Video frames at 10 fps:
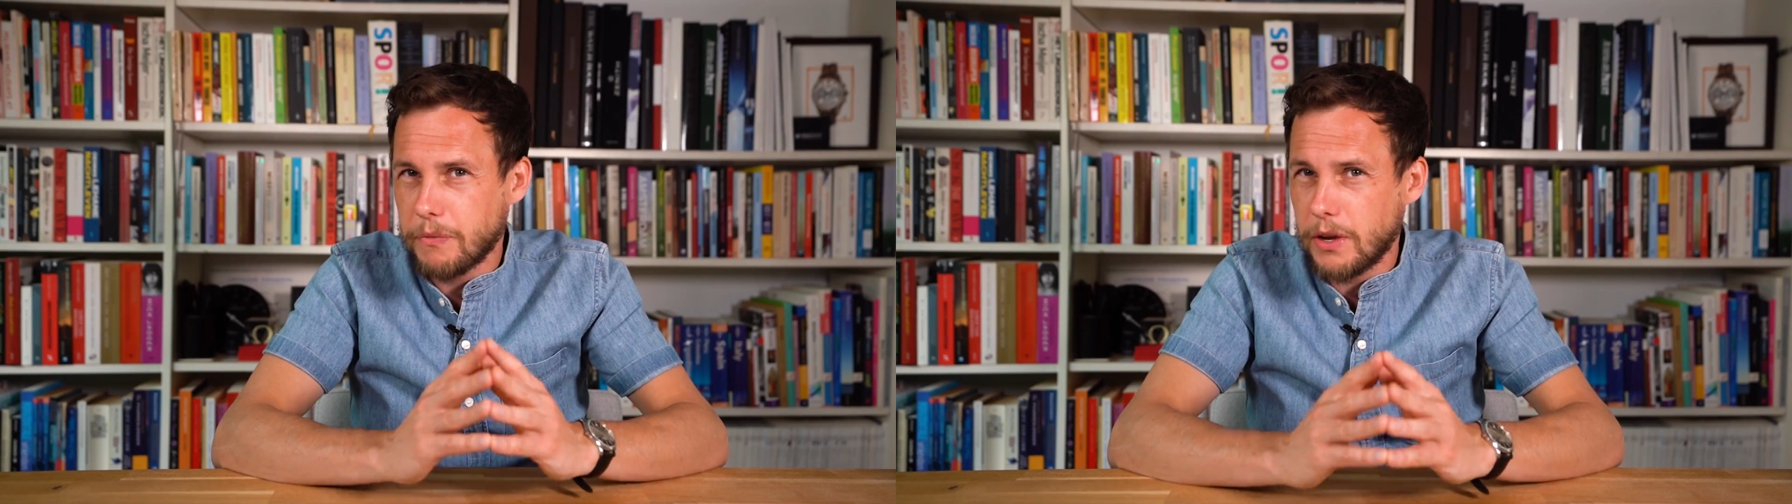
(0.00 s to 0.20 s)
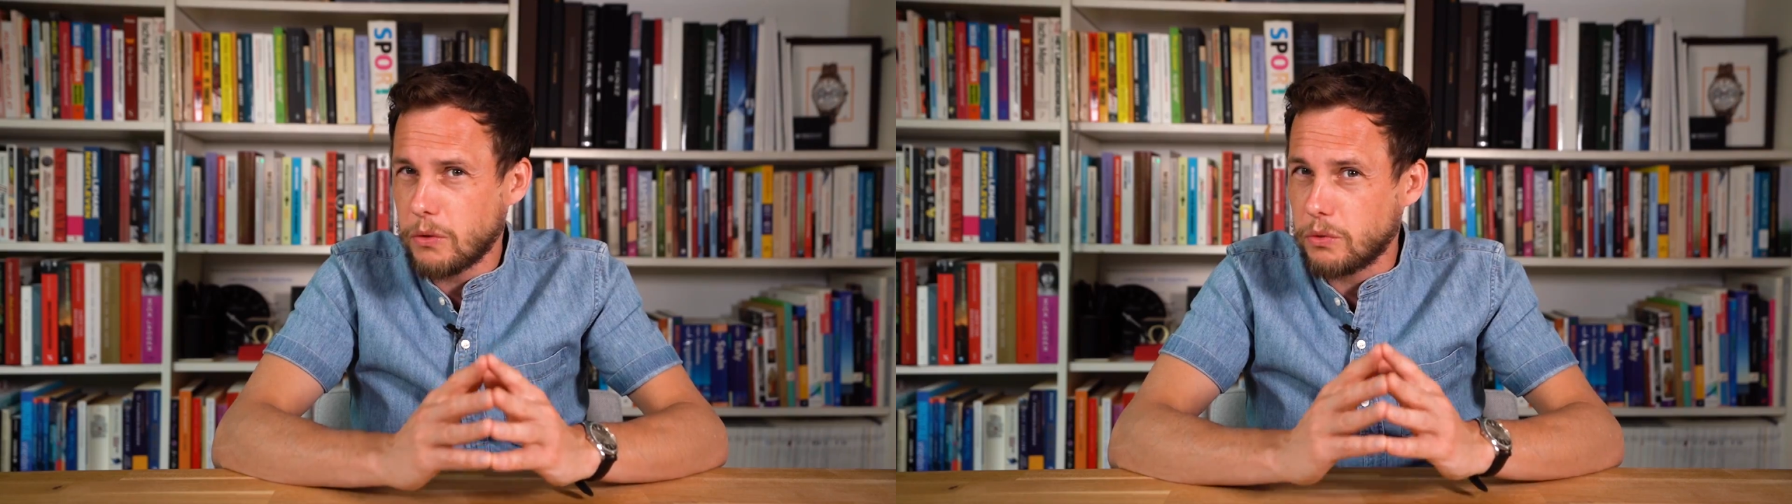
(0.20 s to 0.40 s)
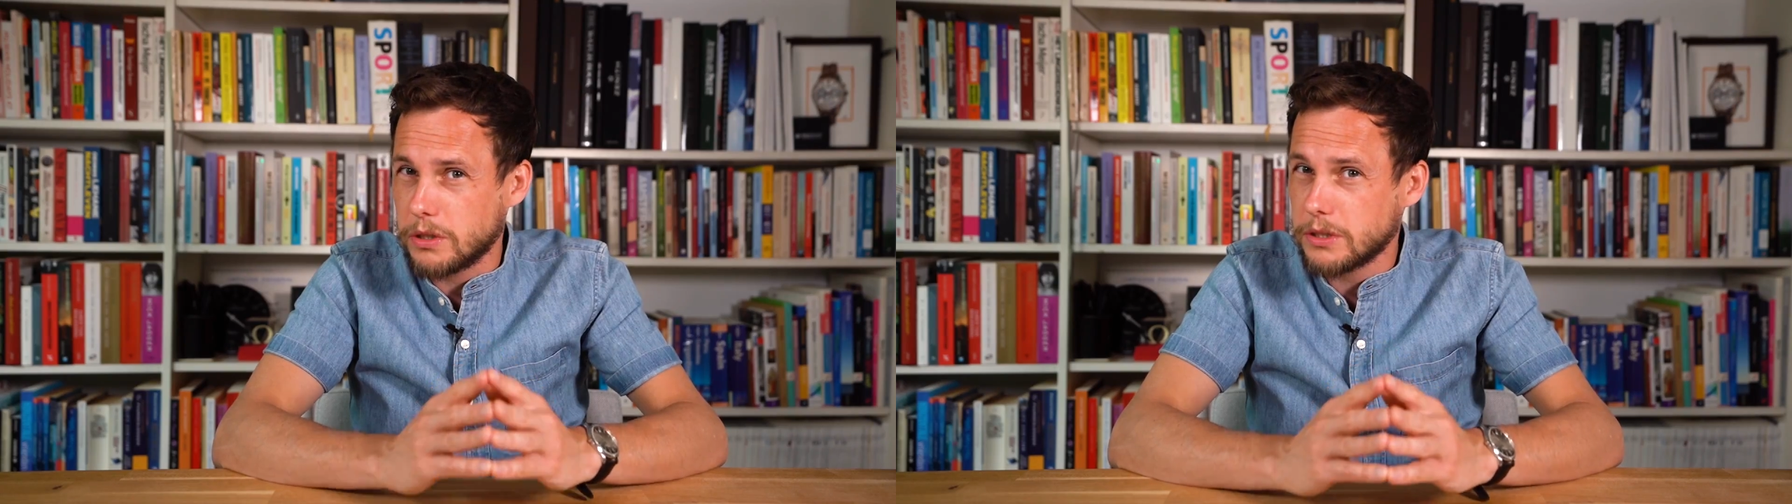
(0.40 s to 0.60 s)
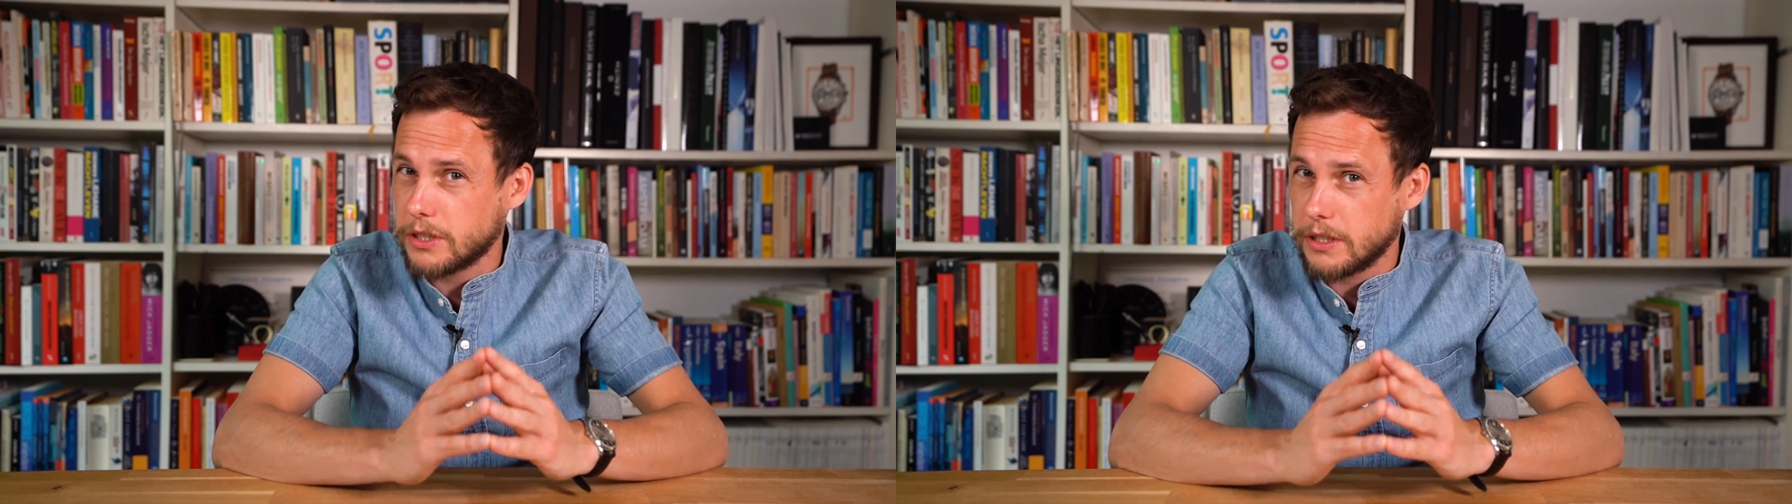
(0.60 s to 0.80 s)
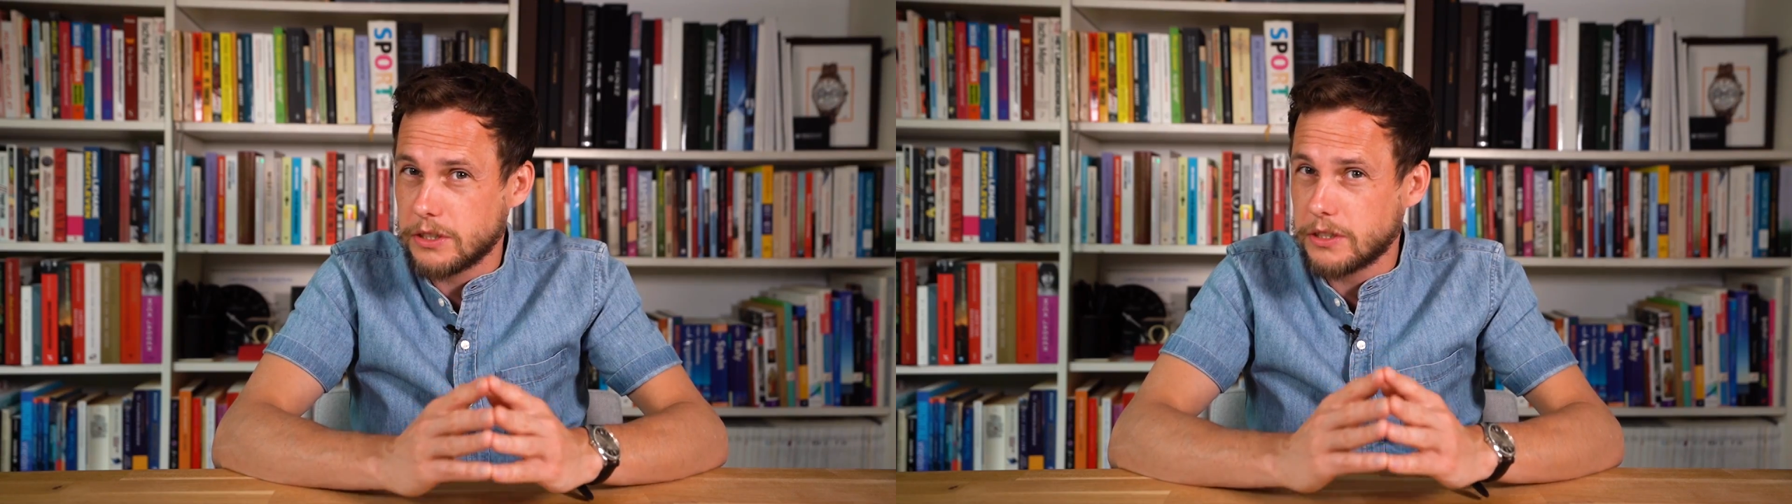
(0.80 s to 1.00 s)
it was
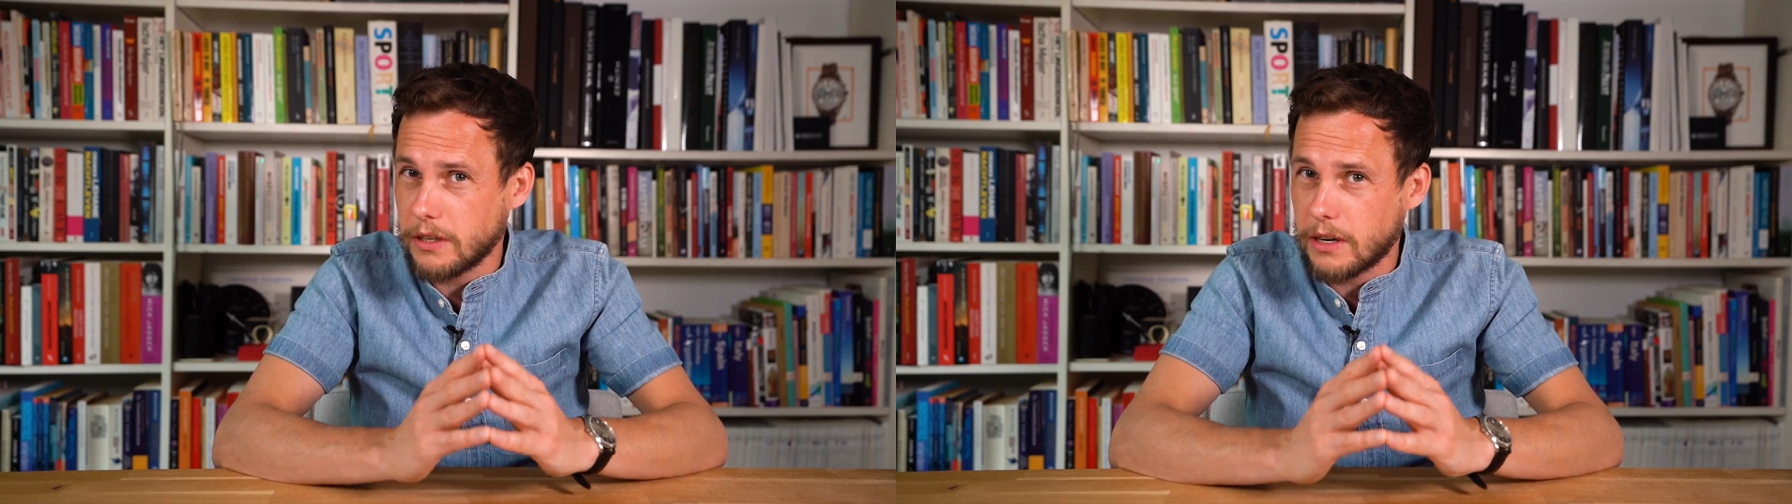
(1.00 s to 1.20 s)
an instant